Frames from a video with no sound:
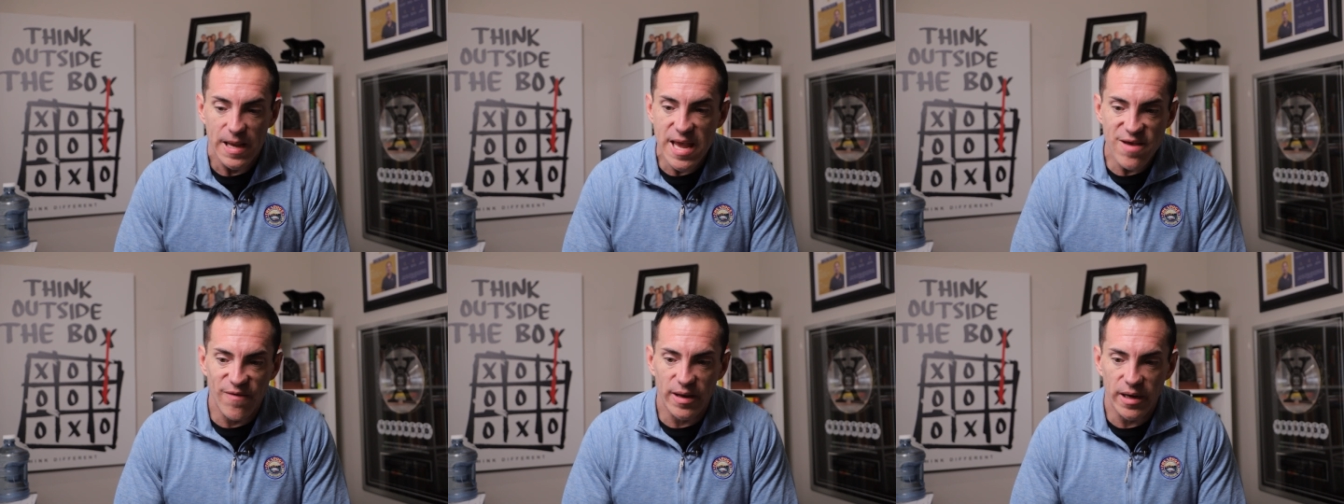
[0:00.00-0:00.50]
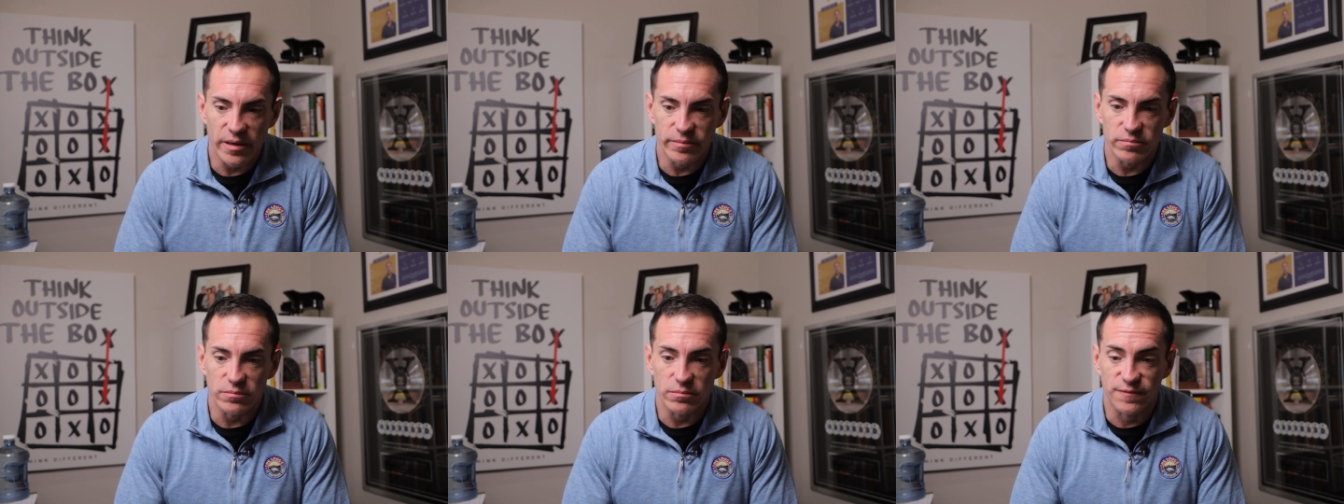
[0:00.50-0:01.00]

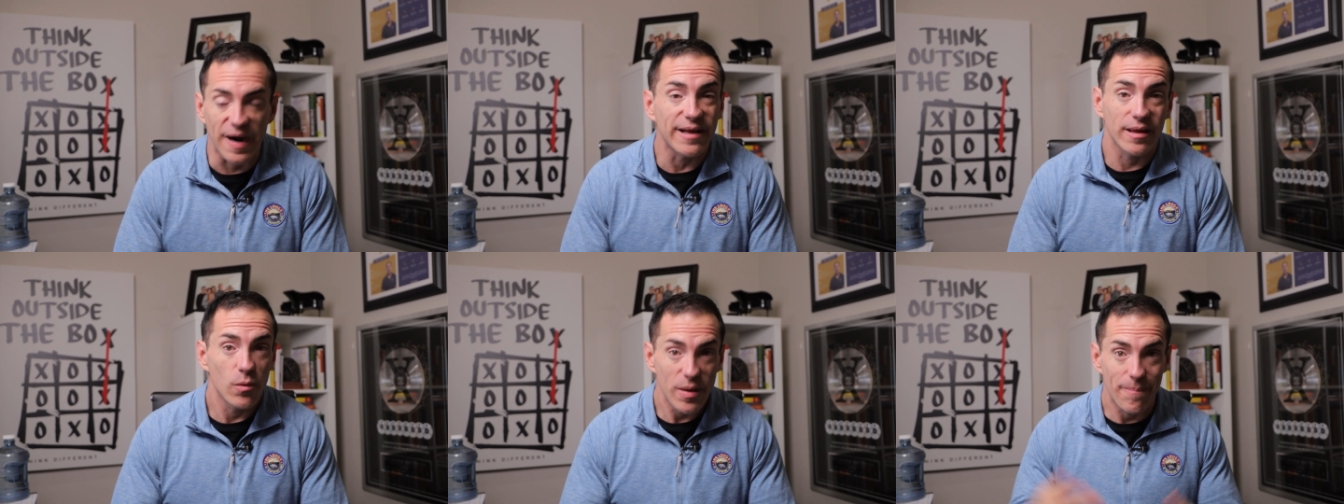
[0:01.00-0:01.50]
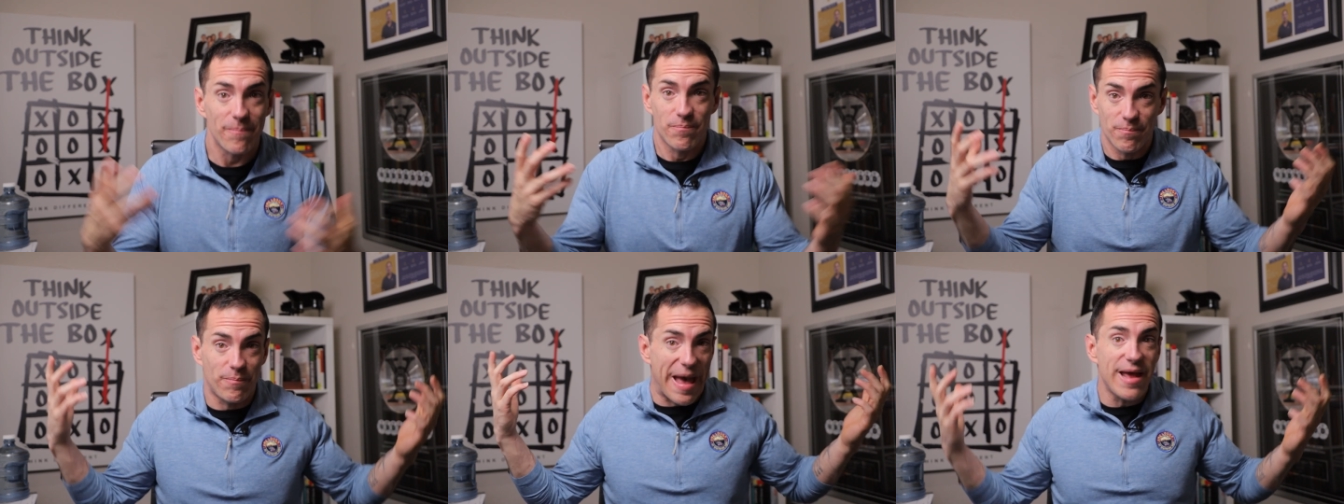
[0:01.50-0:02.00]
even frankly, we
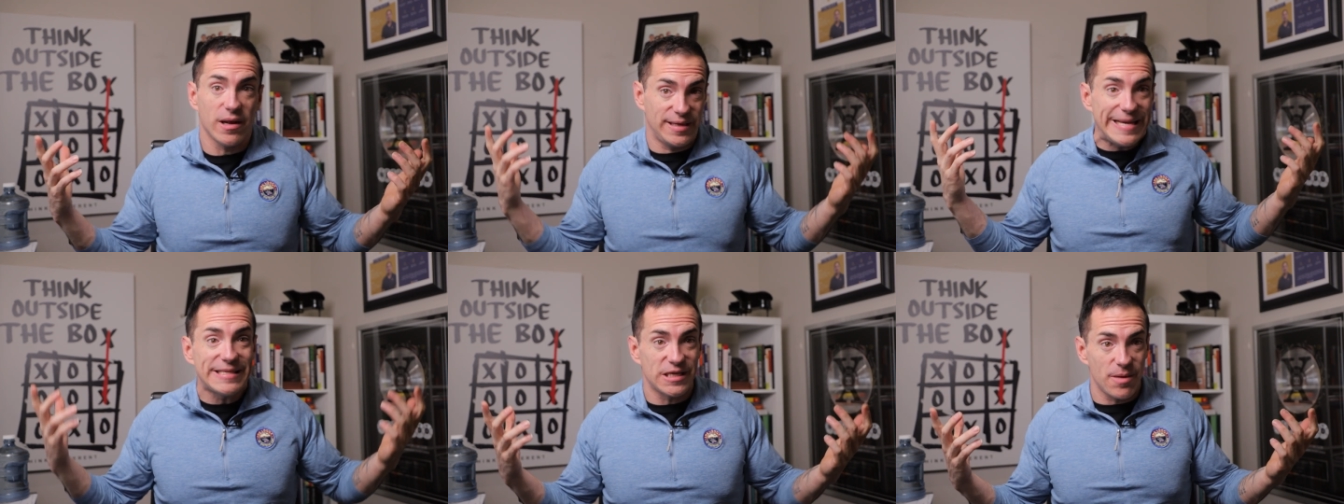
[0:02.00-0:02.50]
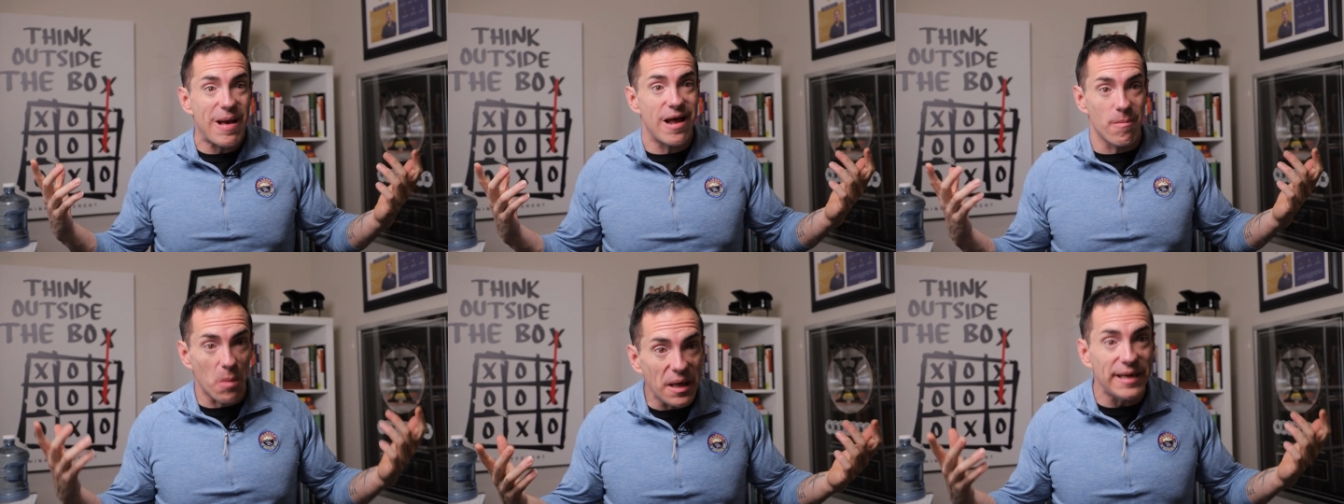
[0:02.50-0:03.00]
paid a decent
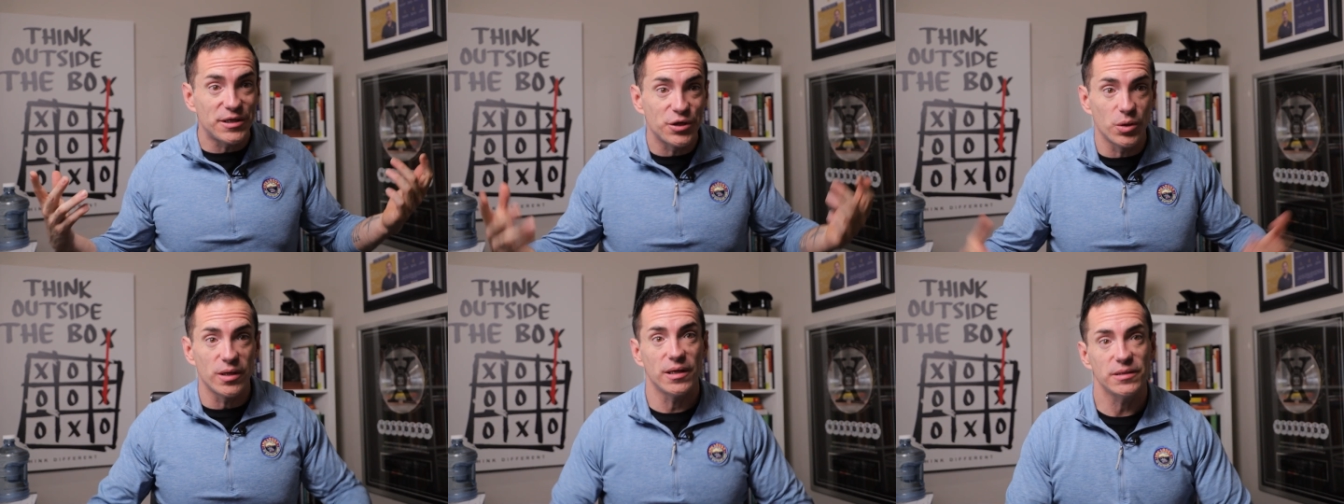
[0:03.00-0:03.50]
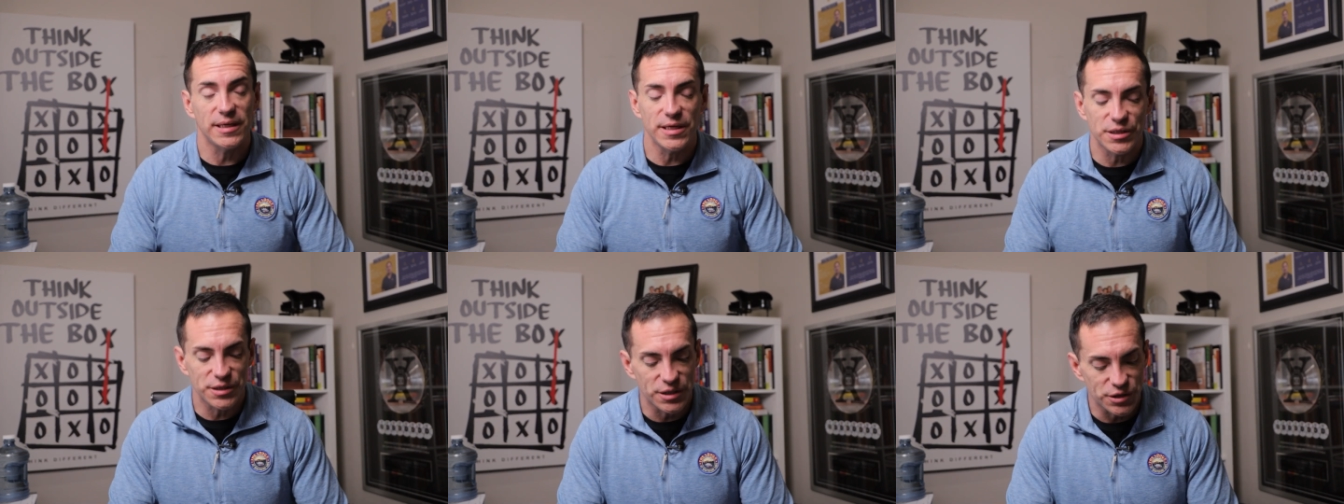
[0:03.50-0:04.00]
amount of money to to
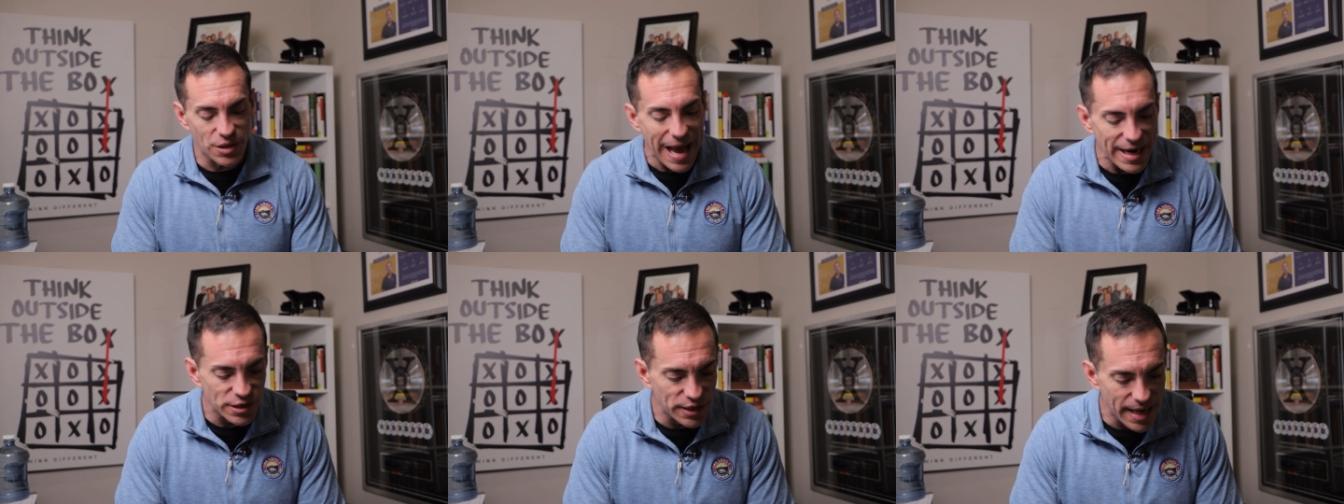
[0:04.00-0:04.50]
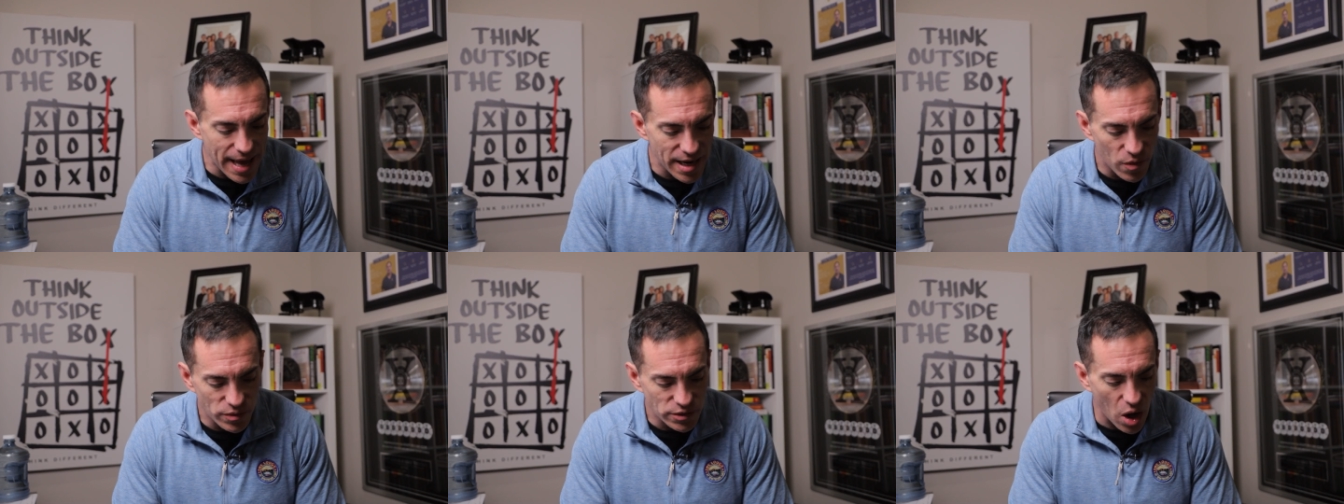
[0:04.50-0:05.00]
teach us the strategy
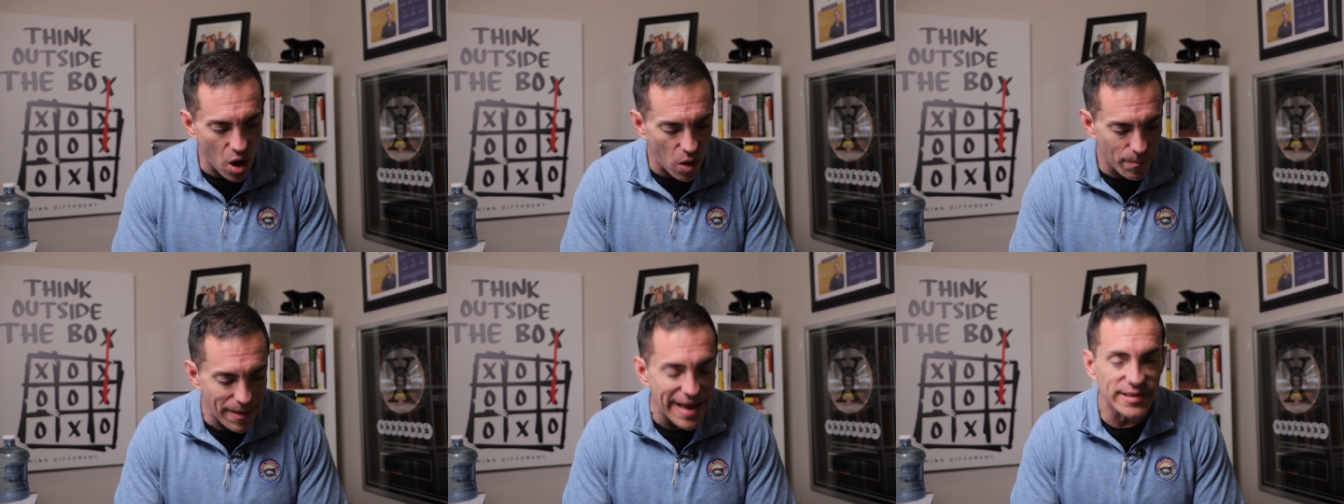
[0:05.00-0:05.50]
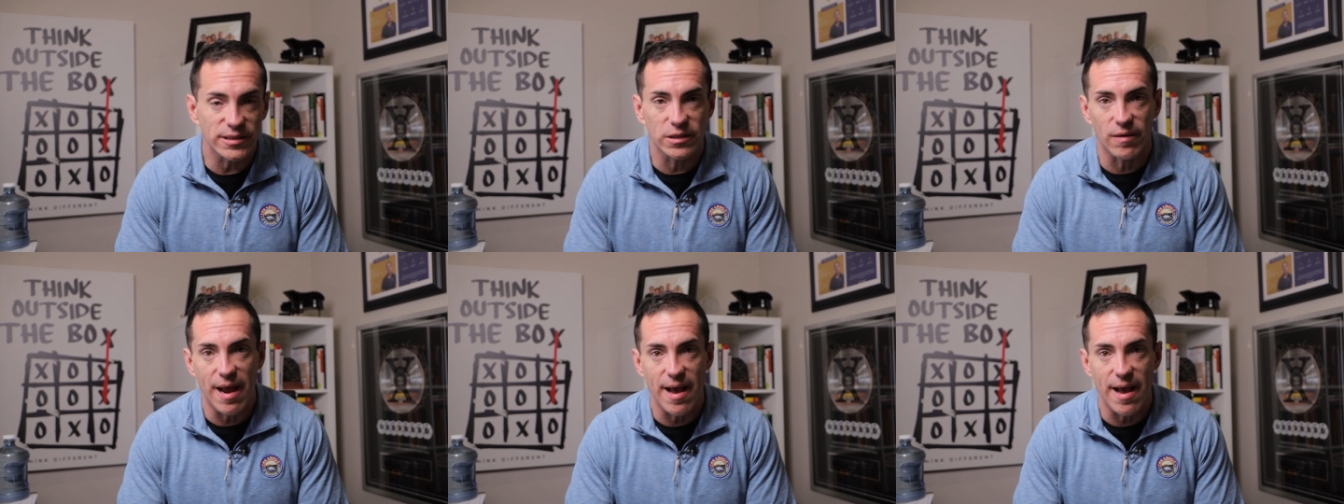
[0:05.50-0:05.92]
and it was all based